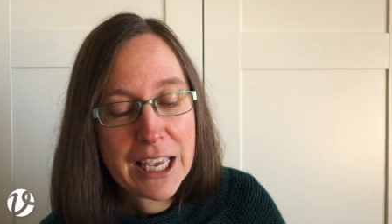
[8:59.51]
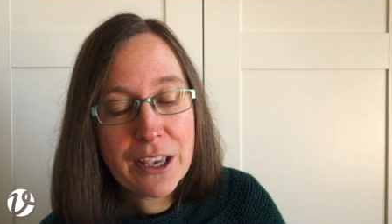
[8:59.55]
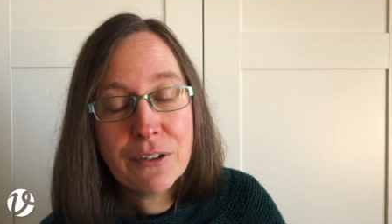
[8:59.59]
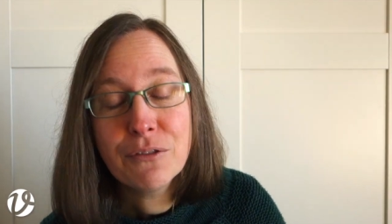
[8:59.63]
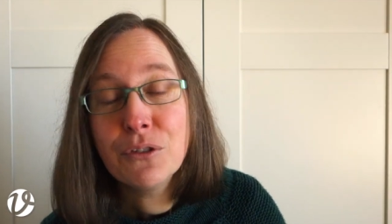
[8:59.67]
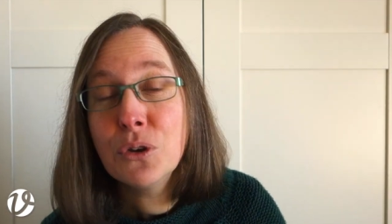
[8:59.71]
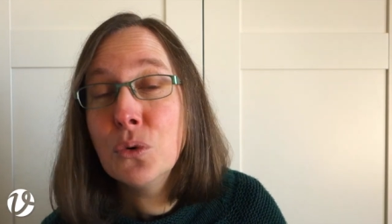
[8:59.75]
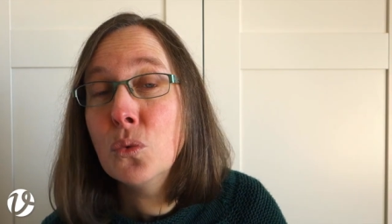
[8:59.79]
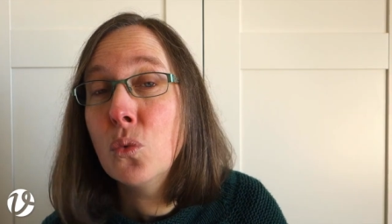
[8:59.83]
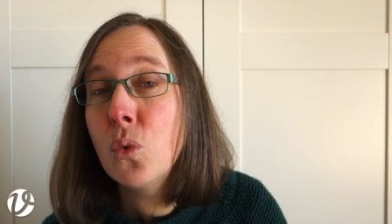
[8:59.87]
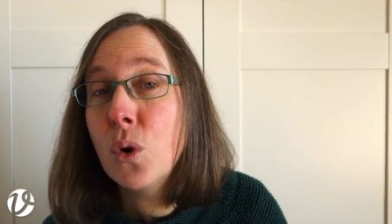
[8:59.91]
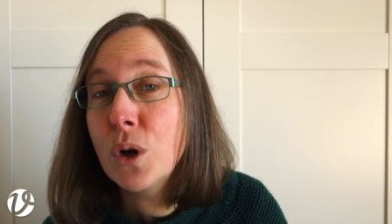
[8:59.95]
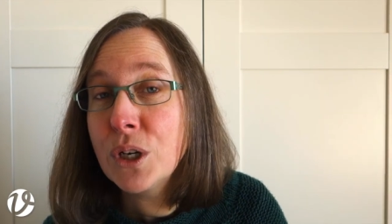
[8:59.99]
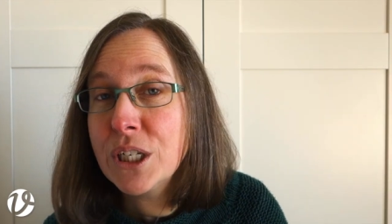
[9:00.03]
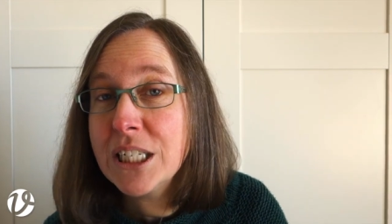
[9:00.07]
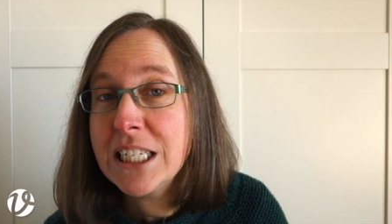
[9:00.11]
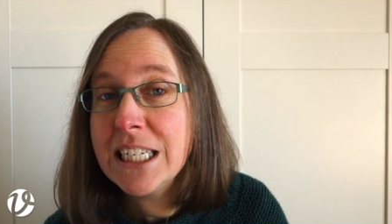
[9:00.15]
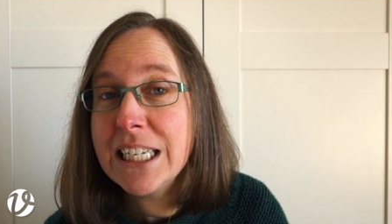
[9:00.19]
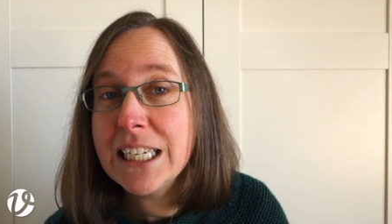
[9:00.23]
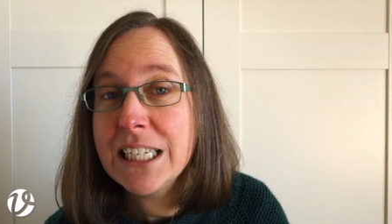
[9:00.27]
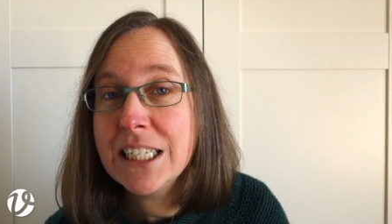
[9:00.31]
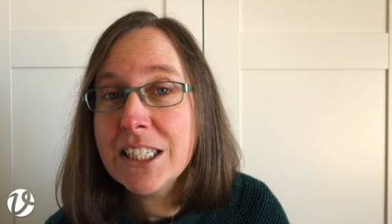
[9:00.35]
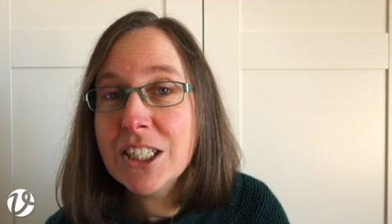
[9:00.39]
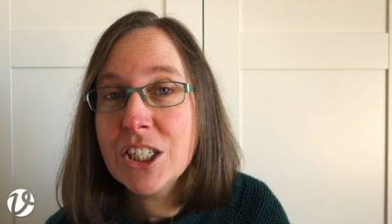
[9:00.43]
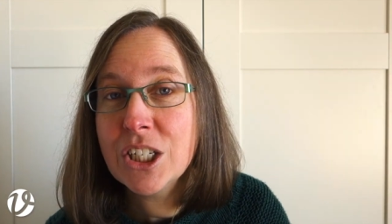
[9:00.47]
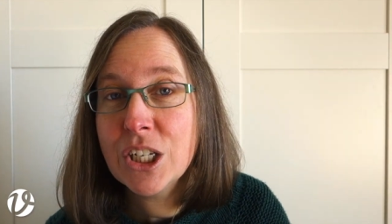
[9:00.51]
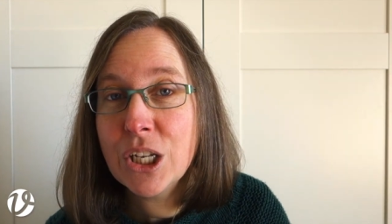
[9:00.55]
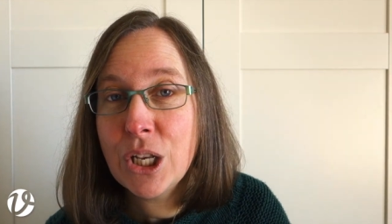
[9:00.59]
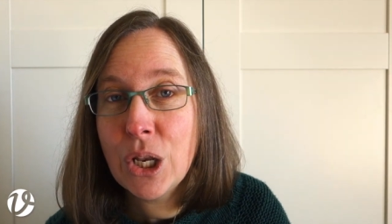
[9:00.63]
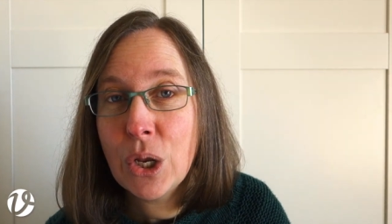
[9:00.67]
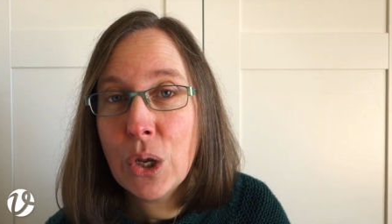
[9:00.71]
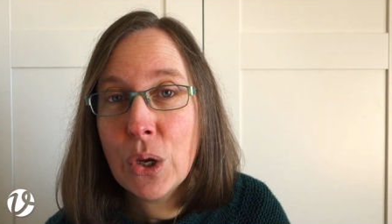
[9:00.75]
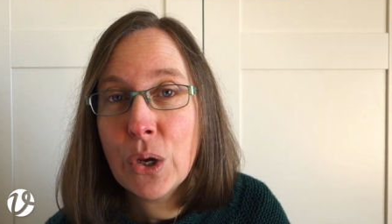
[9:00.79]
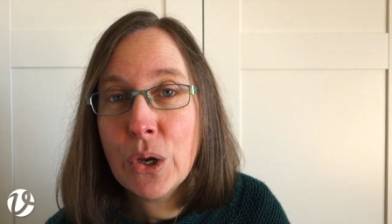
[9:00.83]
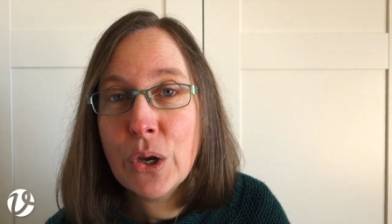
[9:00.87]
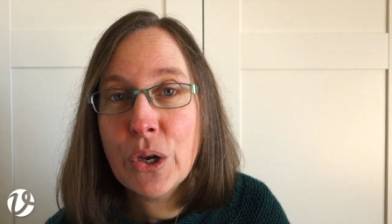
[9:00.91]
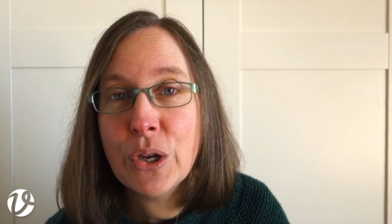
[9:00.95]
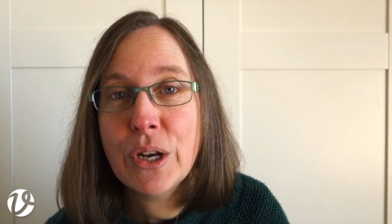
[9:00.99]
If you're wanting to
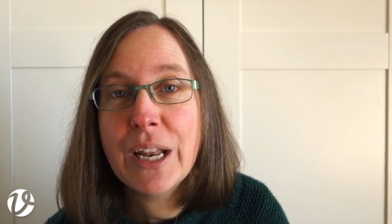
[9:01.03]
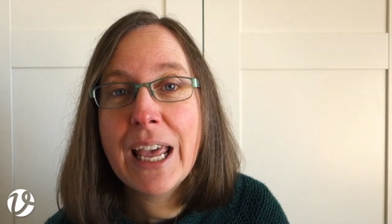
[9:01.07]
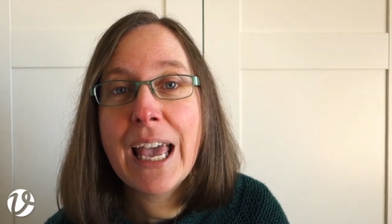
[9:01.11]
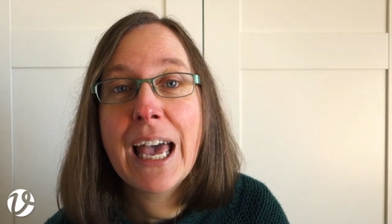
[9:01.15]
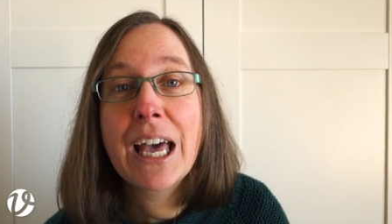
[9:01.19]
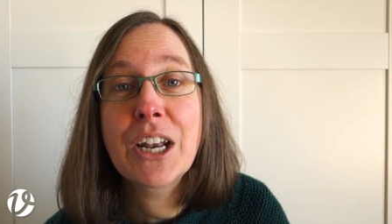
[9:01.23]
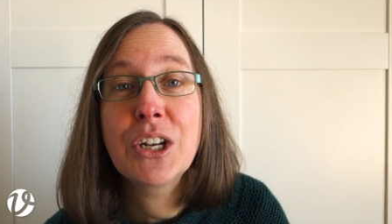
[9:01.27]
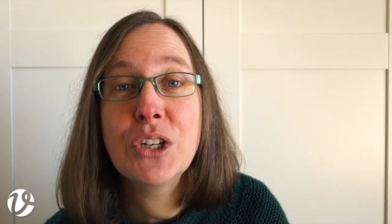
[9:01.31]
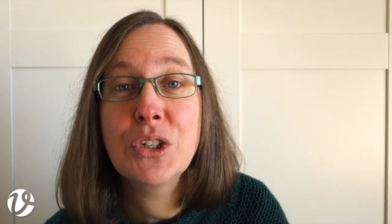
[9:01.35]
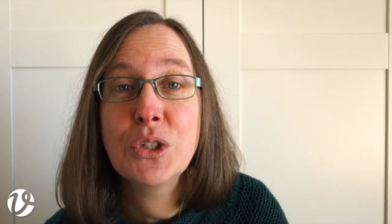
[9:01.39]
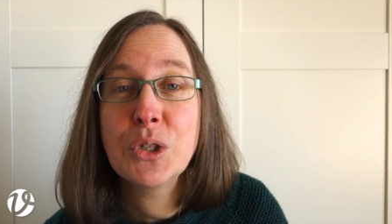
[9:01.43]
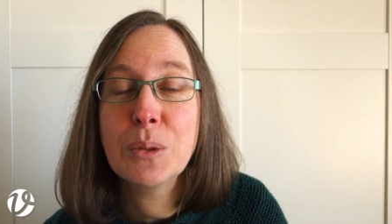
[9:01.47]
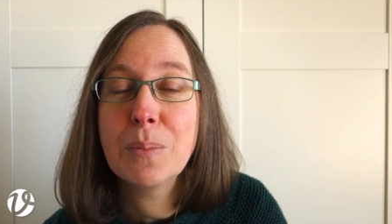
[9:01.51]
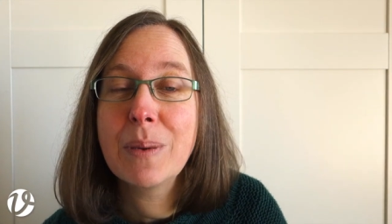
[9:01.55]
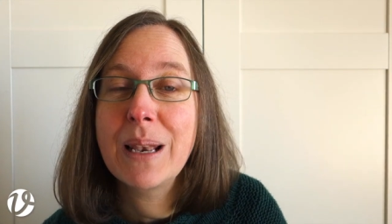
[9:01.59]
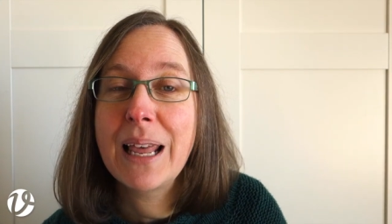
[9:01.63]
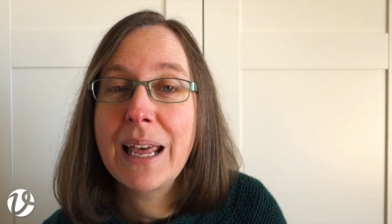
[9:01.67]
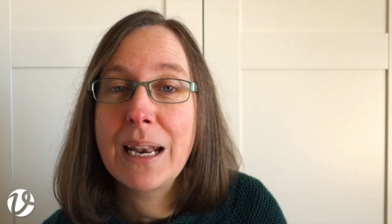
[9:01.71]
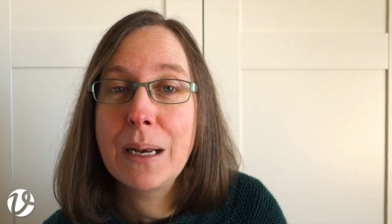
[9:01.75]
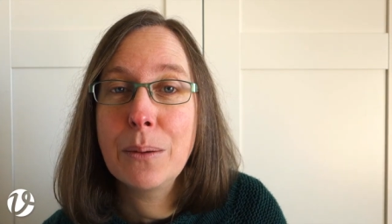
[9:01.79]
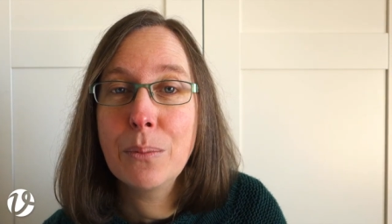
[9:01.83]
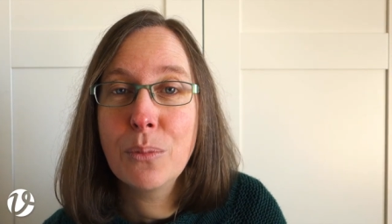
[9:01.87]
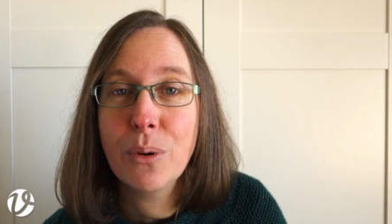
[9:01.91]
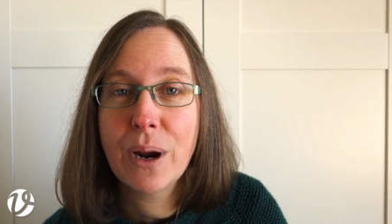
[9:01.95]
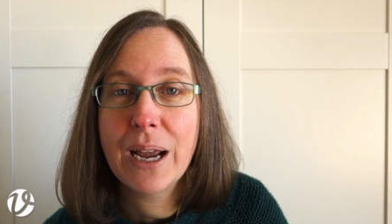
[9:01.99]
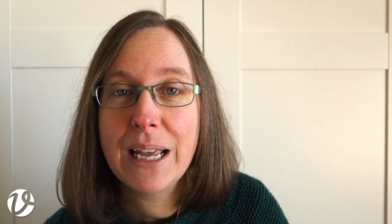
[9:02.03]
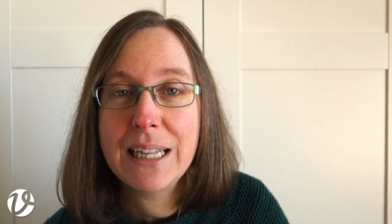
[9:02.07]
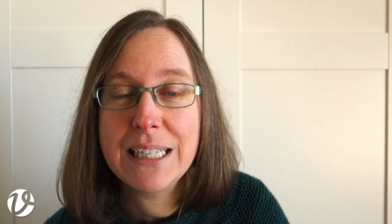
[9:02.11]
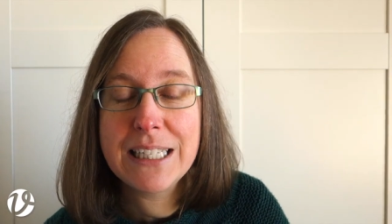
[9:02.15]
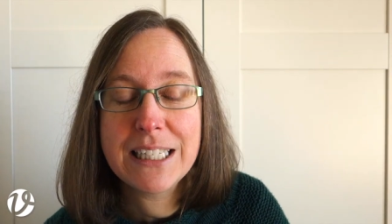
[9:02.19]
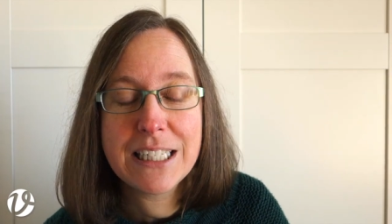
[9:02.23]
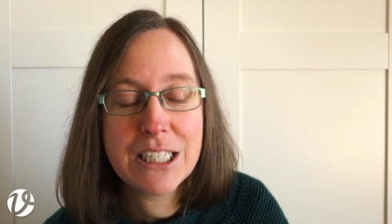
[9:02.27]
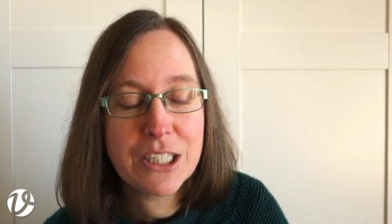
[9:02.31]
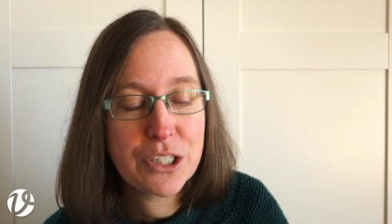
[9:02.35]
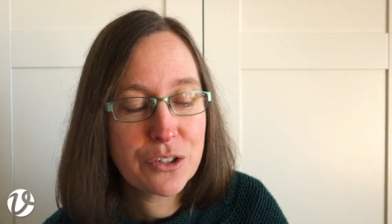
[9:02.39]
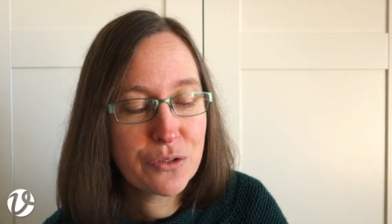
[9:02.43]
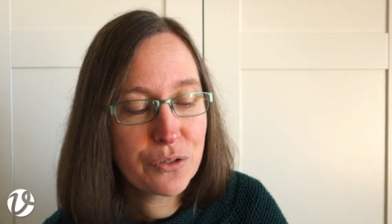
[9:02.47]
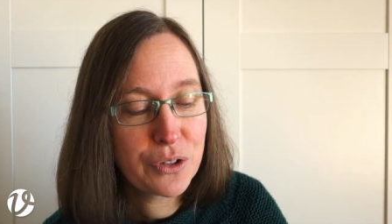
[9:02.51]
learn how to do plaited braid
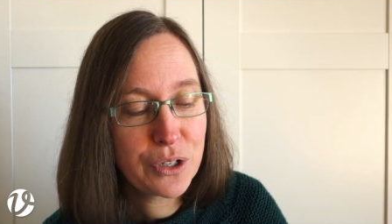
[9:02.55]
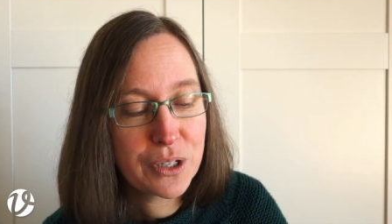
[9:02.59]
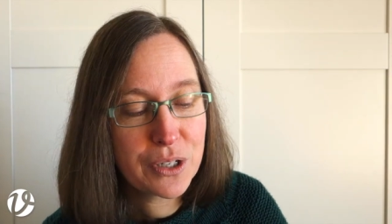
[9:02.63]
stitch for